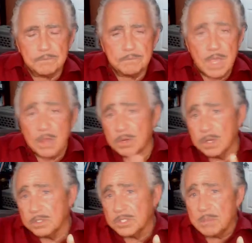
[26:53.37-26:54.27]
For
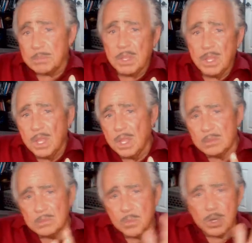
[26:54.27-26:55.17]
example,
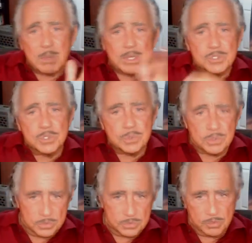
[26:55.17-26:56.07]
one of my
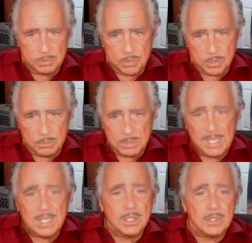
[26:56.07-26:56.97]
students reported being
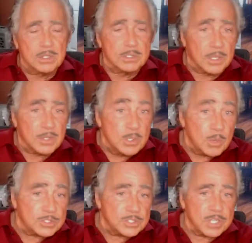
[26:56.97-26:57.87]
killed on the
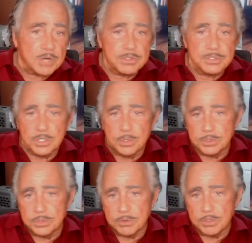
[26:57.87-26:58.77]
USS Arizona
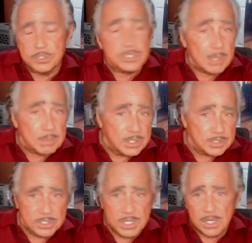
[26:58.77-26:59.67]
during the Japanese
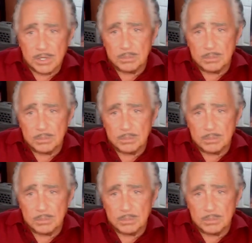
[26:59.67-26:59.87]
attack on